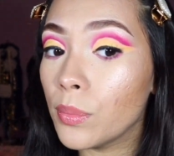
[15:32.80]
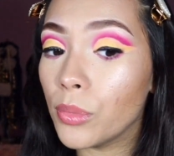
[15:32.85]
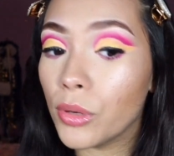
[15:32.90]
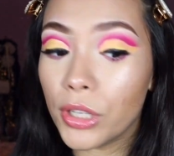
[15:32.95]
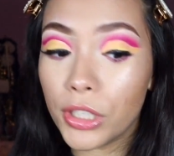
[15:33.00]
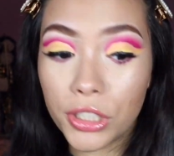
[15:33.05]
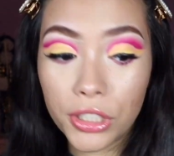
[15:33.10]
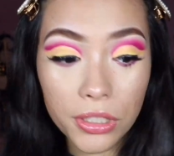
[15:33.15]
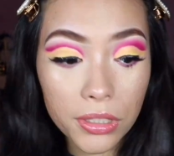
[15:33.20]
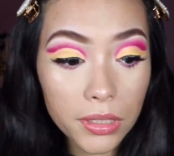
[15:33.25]

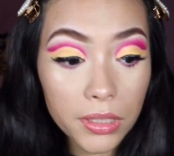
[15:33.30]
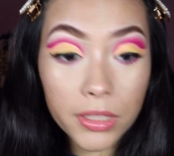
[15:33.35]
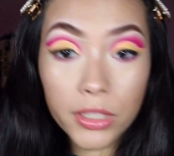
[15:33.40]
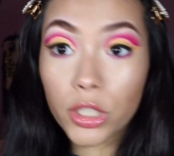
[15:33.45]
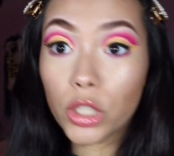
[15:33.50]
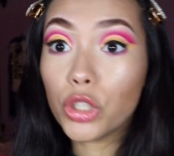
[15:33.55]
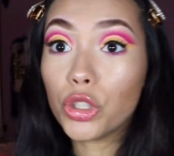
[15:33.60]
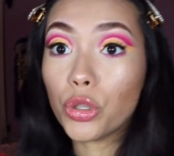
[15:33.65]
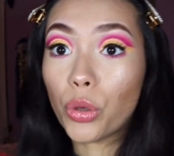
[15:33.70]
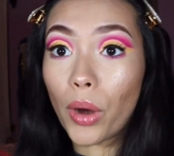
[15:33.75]
brushes,
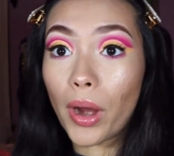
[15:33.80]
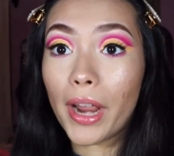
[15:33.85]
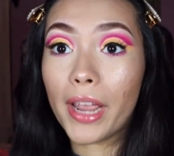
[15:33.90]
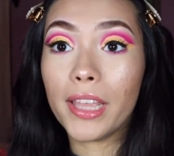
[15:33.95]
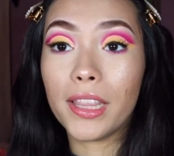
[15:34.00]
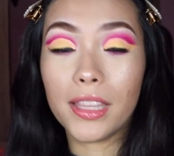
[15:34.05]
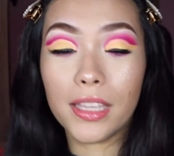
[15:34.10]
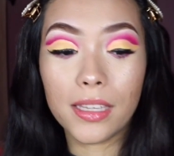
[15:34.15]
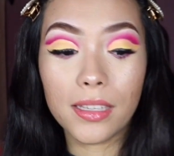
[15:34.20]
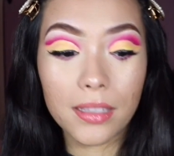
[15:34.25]

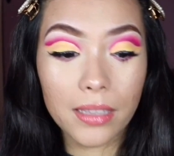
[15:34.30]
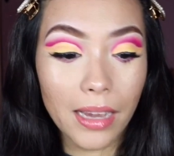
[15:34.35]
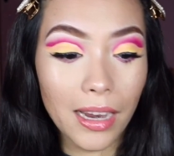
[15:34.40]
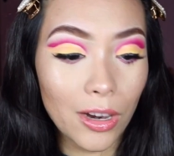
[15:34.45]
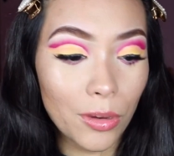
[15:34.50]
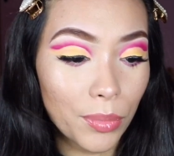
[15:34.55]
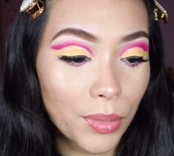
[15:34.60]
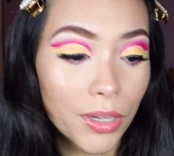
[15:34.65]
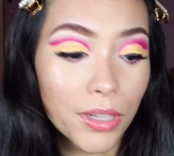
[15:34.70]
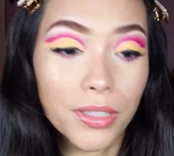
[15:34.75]
try these
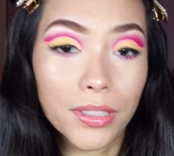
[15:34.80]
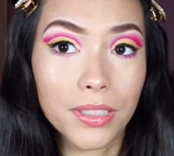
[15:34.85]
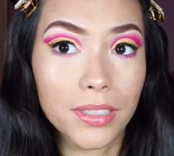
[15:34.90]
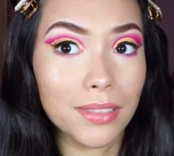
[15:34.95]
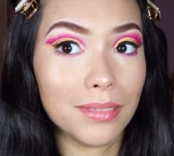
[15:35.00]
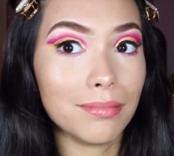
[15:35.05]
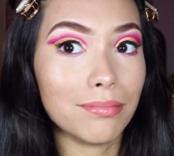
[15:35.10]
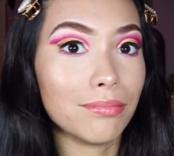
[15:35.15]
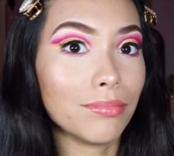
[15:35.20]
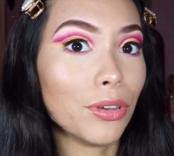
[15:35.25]
out
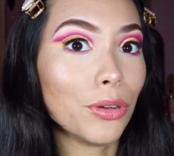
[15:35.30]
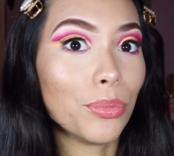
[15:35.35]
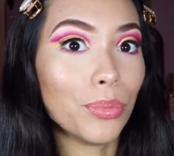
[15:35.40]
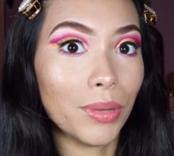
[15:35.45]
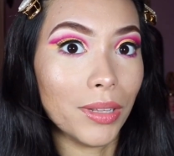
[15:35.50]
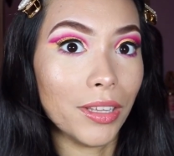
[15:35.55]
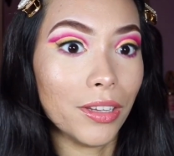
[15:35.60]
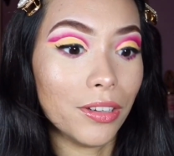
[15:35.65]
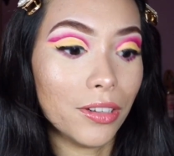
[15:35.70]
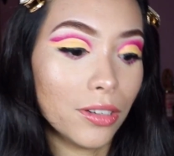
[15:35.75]
because they're
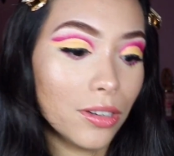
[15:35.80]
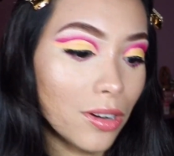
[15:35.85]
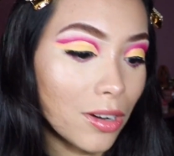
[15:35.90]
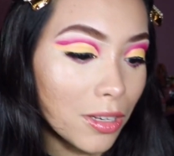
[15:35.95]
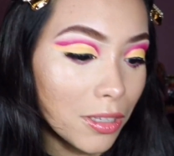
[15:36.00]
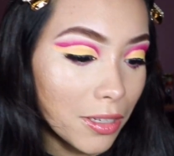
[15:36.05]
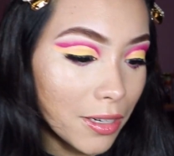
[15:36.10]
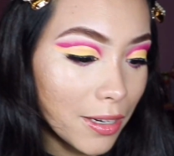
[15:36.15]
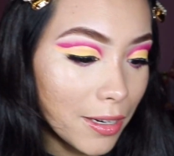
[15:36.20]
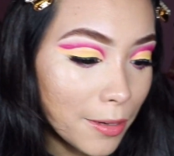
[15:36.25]
really good
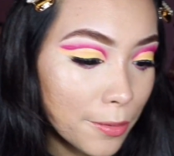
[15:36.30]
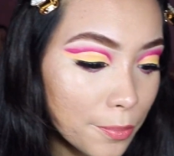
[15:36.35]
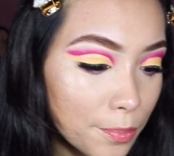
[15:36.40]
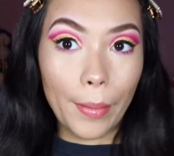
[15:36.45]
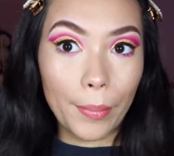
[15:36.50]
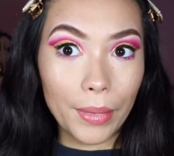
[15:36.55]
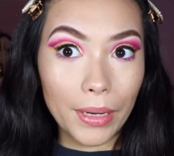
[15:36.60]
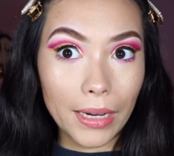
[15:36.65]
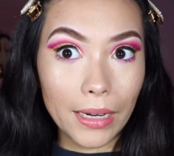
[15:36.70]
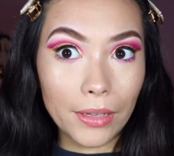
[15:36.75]
quality. I
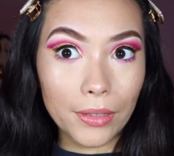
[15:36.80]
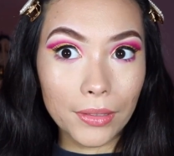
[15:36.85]
mean, it